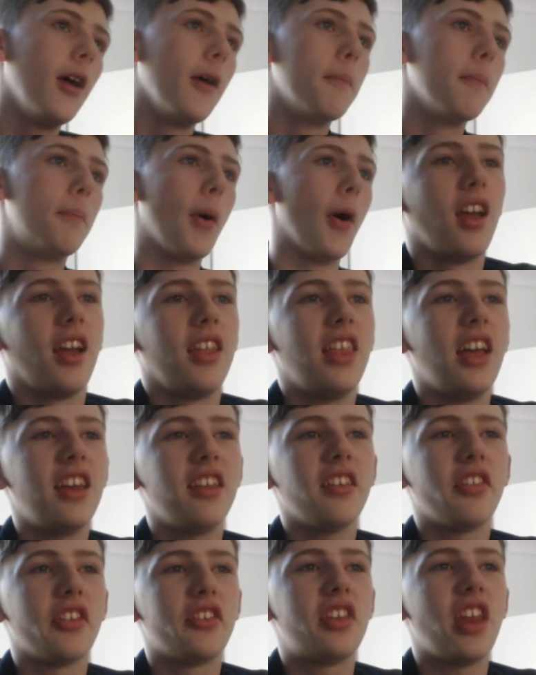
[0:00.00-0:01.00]
But at the end
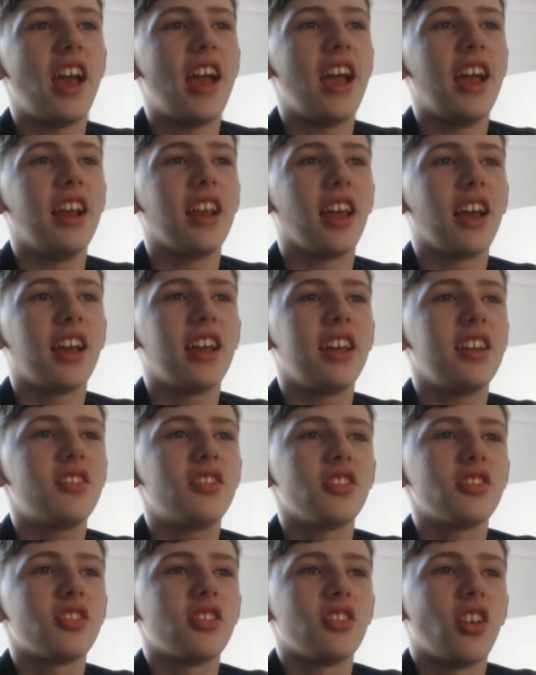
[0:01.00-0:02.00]
of the day, like, it
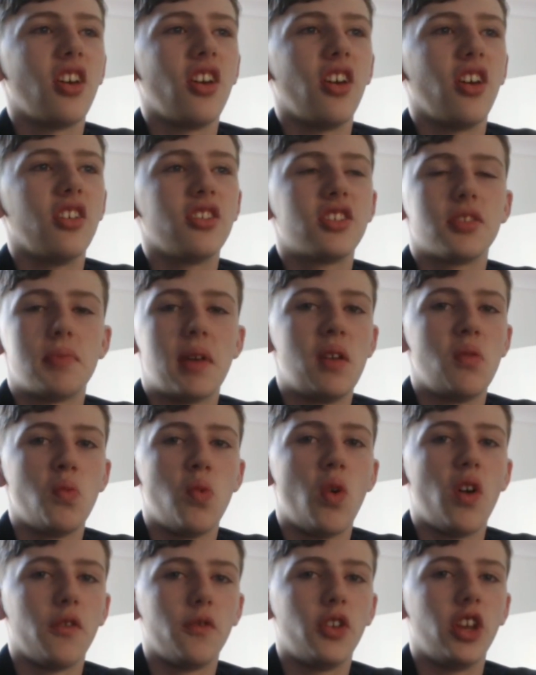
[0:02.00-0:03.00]
doesn't hurt to make
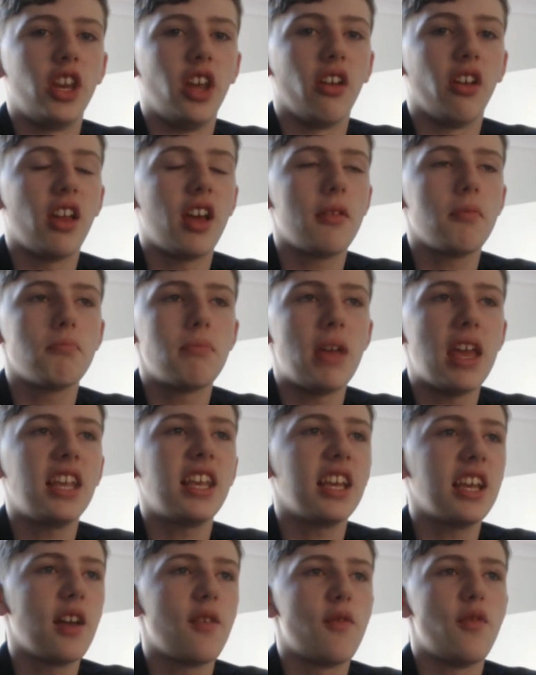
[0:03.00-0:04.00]
one video. Like,
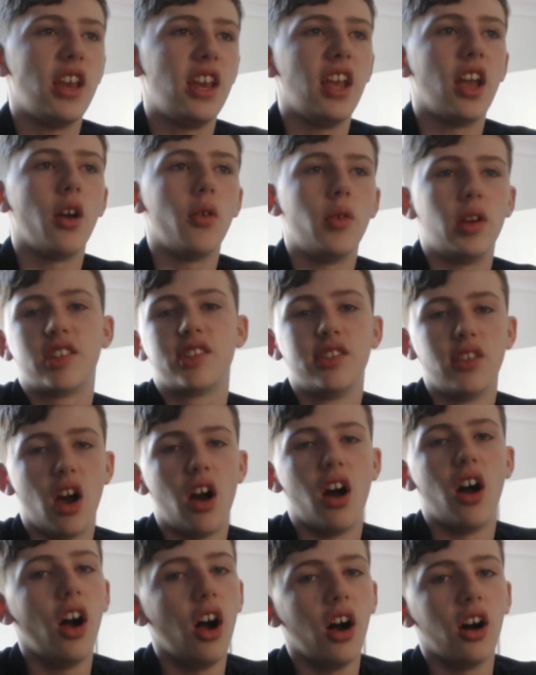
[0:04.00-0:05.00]
making a video is
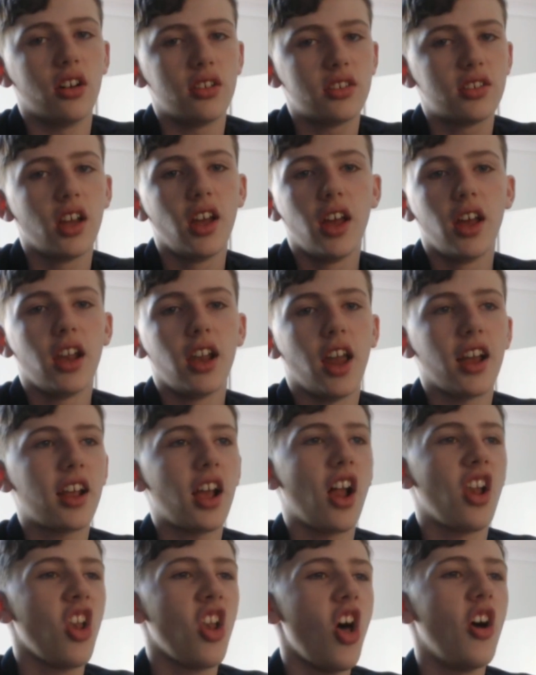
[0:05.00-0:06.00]
not hard. Like,
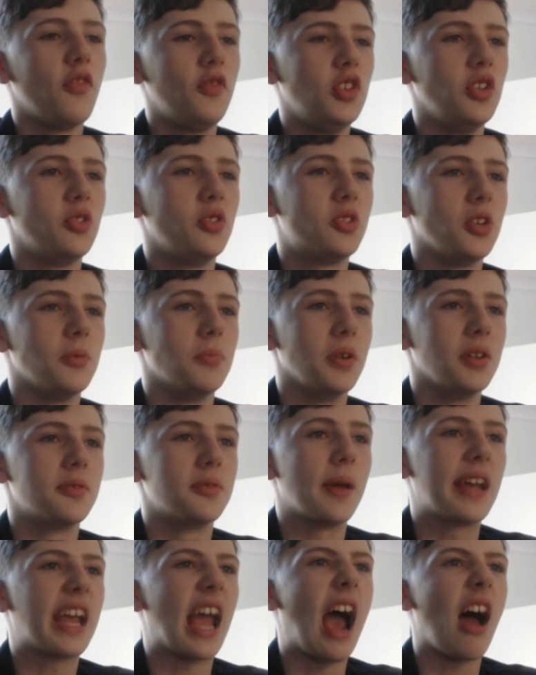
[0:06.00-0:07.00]
a lot of YouTubers
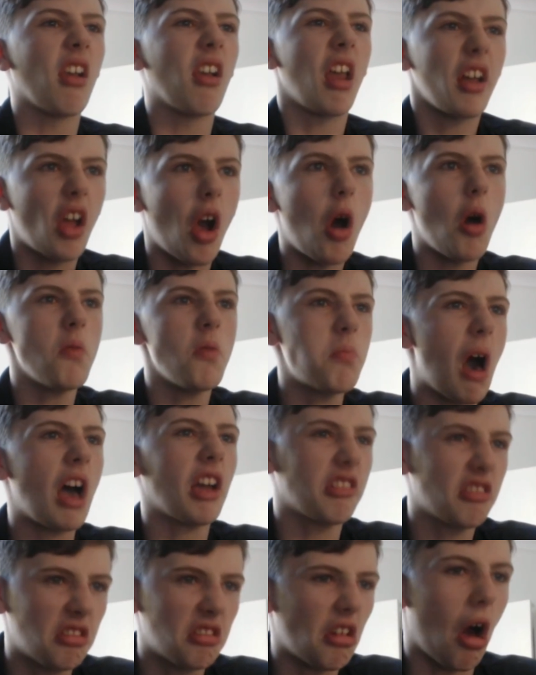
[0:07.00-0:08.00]
make it out like, oh my
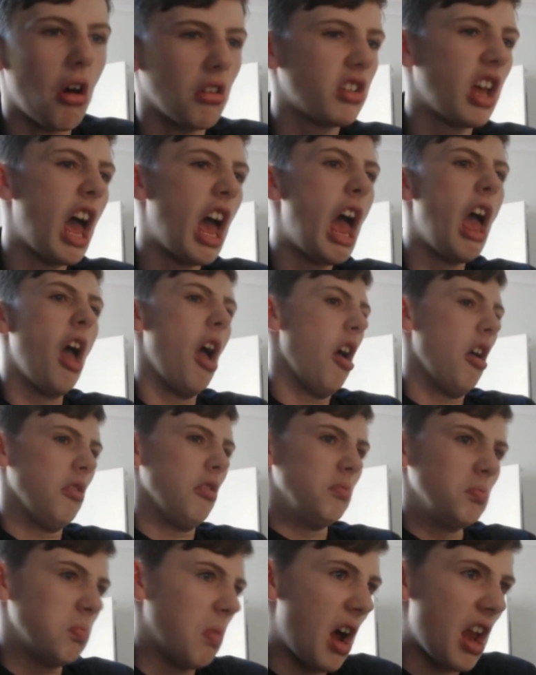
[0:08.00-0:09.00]
god,
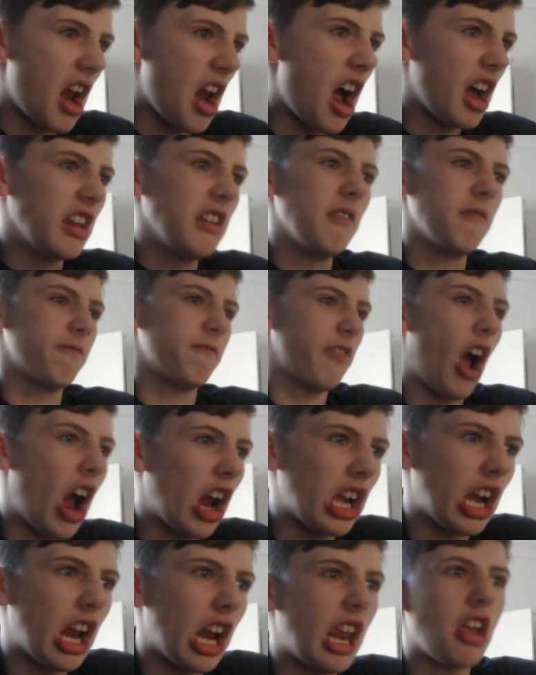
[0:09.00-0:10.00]
when I
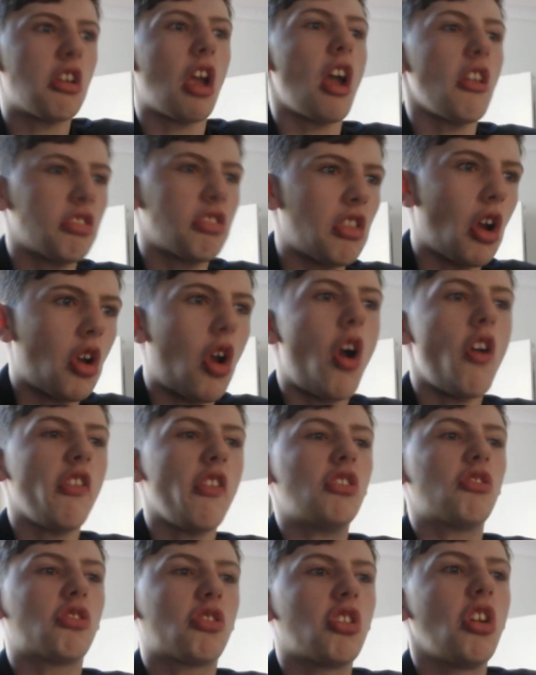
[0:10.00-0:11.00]
finally get the
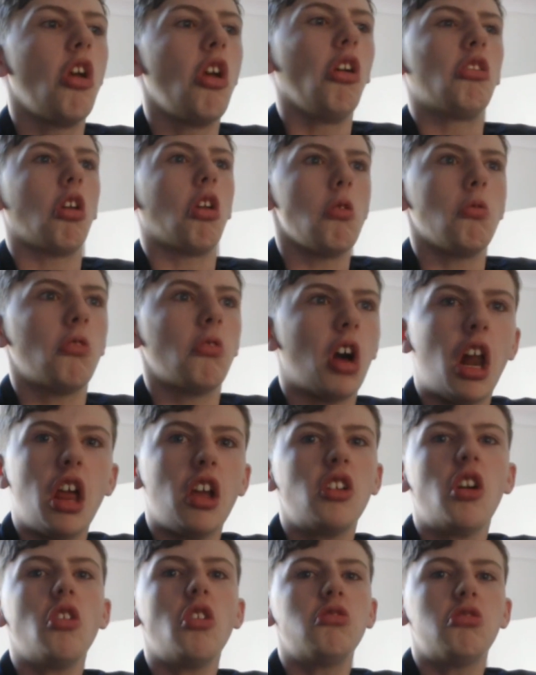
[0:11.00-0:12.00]
courage to
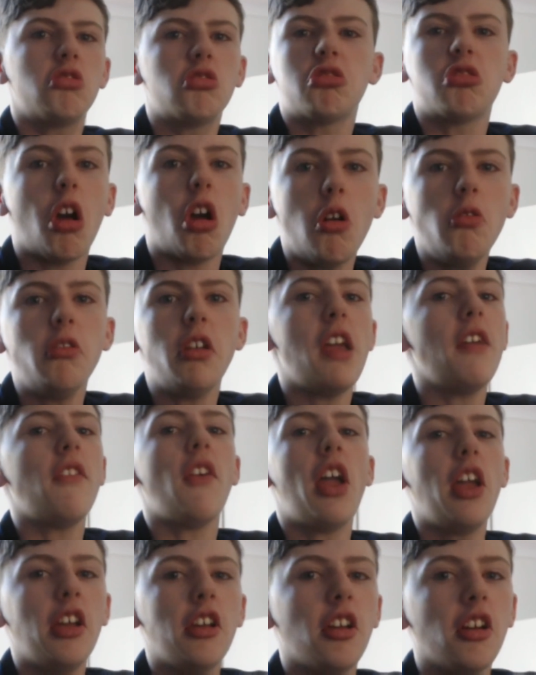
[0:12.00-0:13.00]
click on Sony
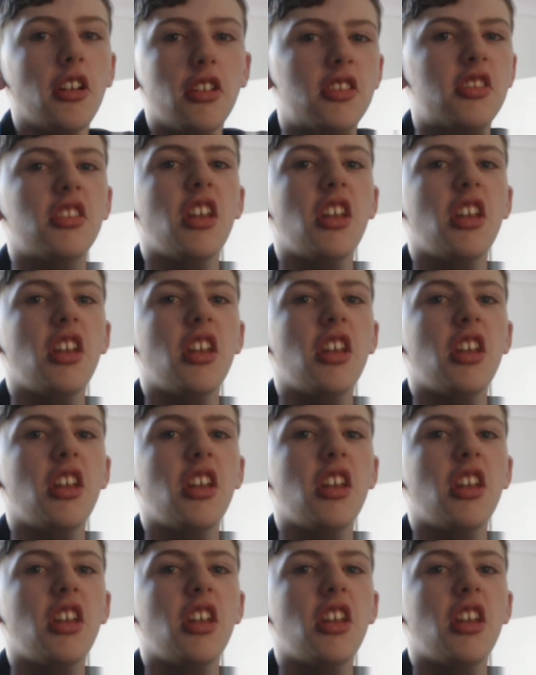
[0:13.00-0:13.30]
Vegas,